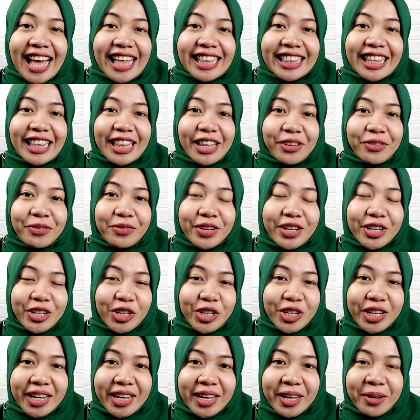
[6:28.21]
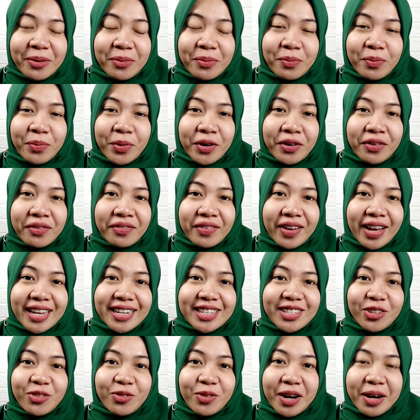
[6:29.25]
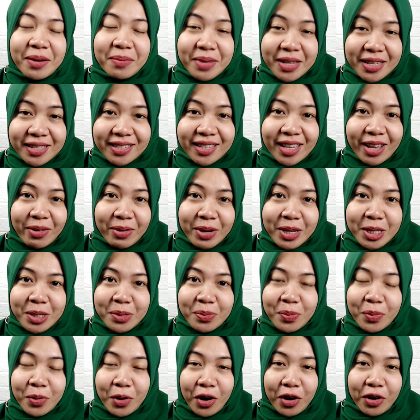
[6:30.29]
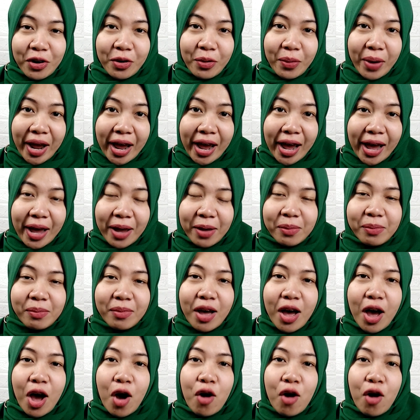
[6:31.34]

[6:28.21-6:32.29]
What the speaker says: Television provides drama series program